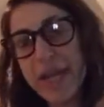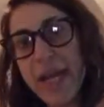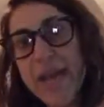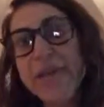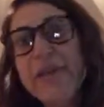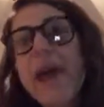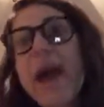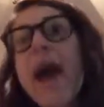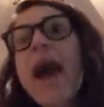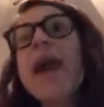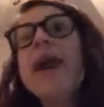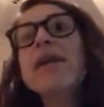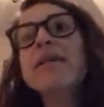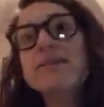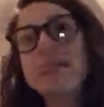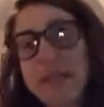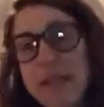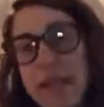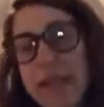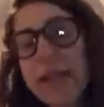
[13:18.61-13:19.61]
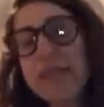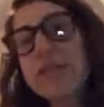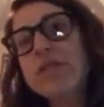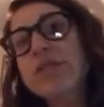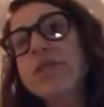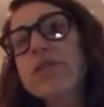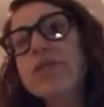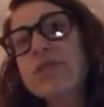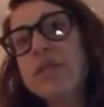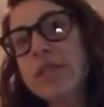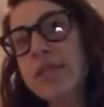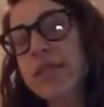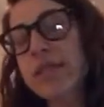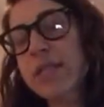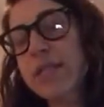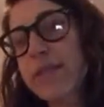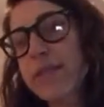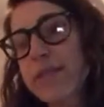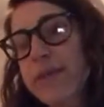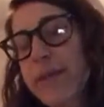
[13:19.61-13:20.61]
and that ties to this
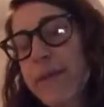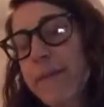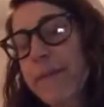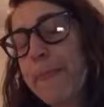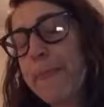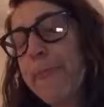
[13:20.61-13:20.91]
theory.